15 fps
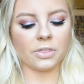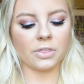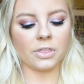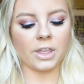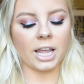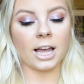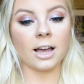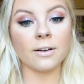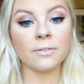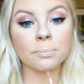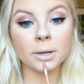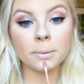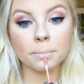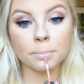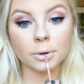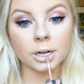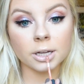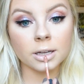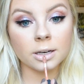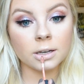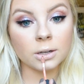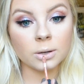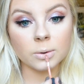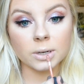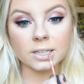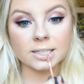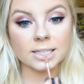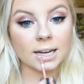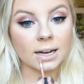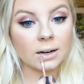They have like brand new
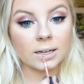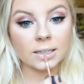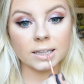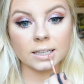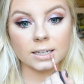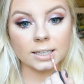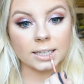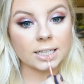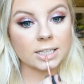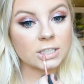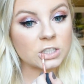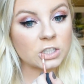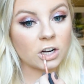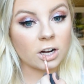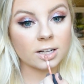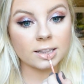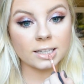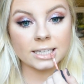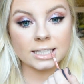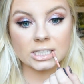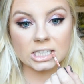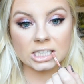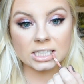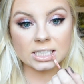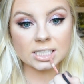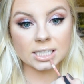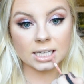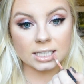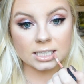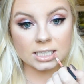ones out that are like chocolate
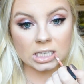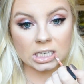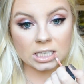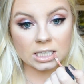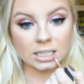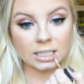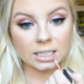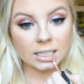scented,